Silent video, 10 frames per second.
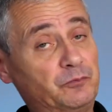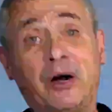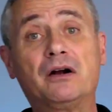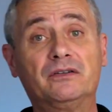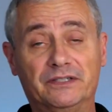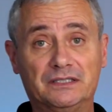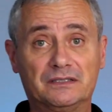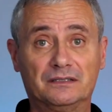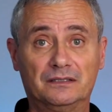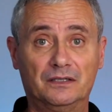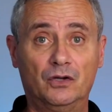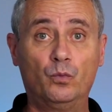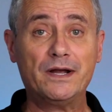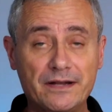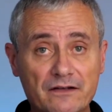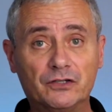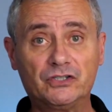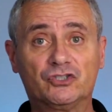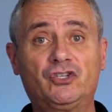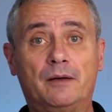It's part of it. Whenever
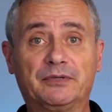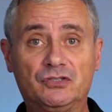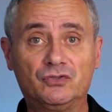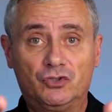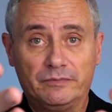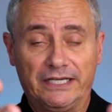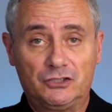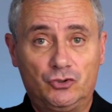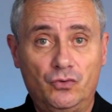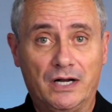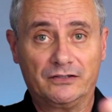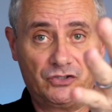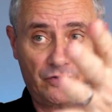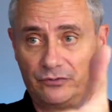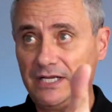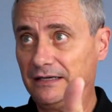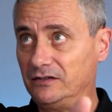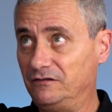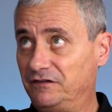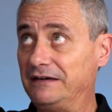there's an opportunity to make 200,
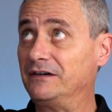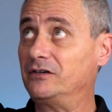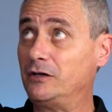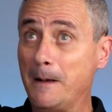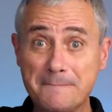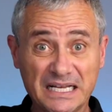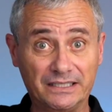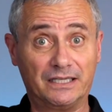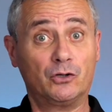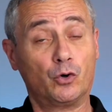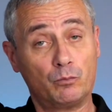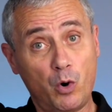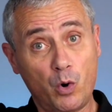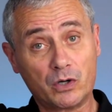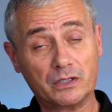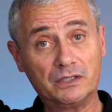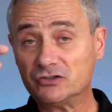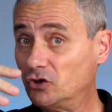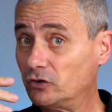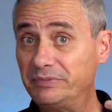300, 500, a million or more,
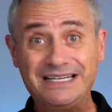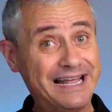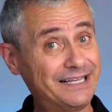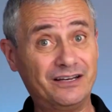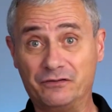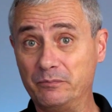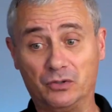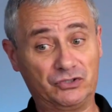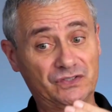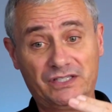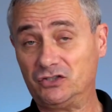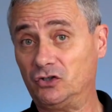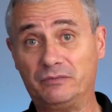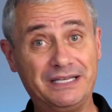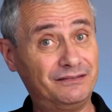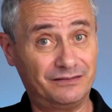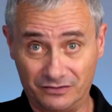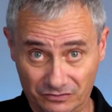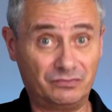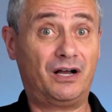there's going to be negative emotions, there's going to
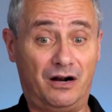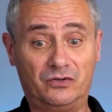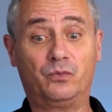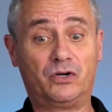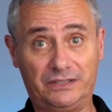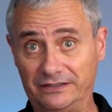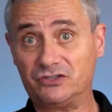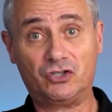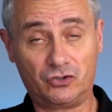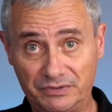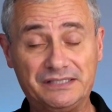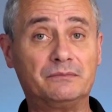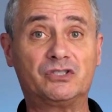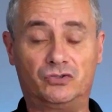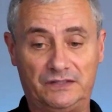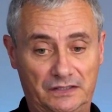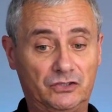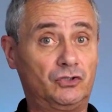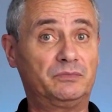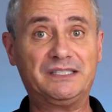be hard work, there's going to be some stress,
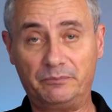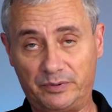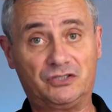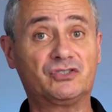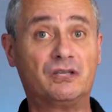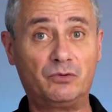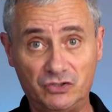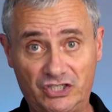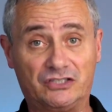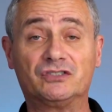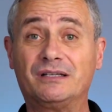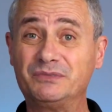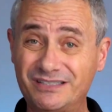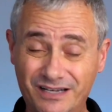there's going to be some pressure, some rejection, some